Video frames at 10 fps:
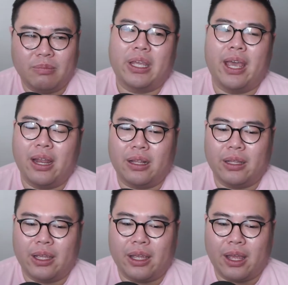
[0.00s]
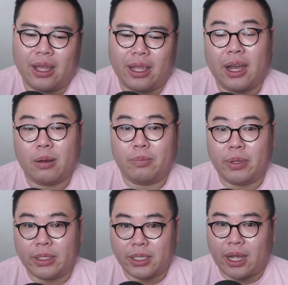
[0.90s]
mechanically, I got a
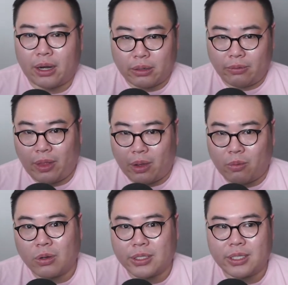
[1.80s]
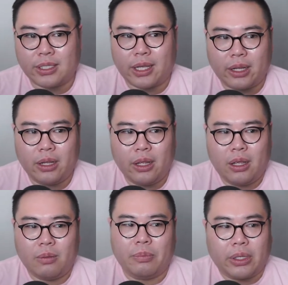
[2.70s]
bit tired of that one set
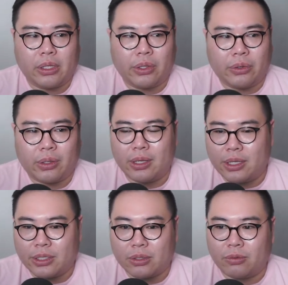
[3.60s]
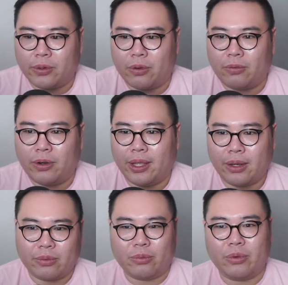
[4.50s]
being utilized over and over
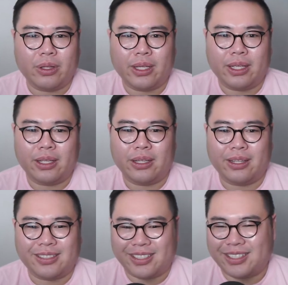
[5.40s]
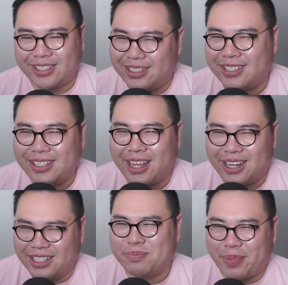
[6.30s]
again, really, it's a set.
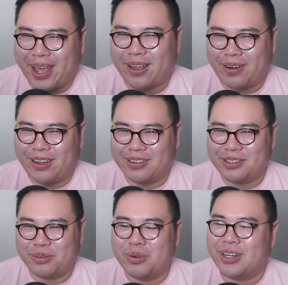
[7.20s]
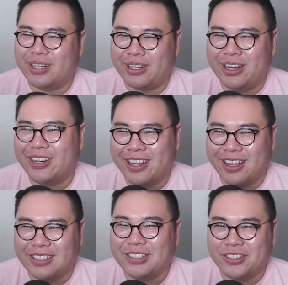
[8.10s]
It's background. We're here to
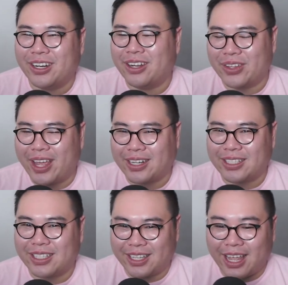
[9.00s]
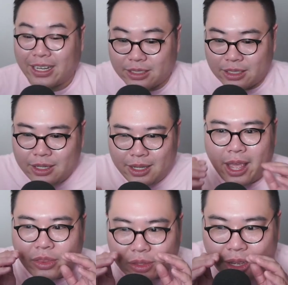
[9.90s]
concentrate on the acting and
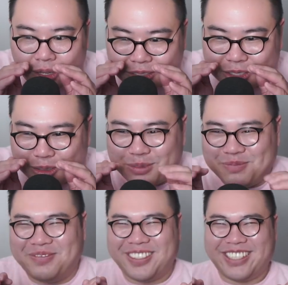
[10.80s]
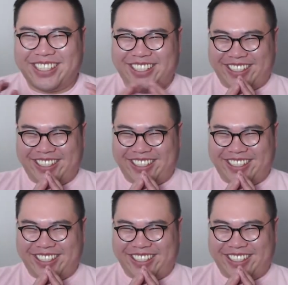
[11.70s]
the costumes.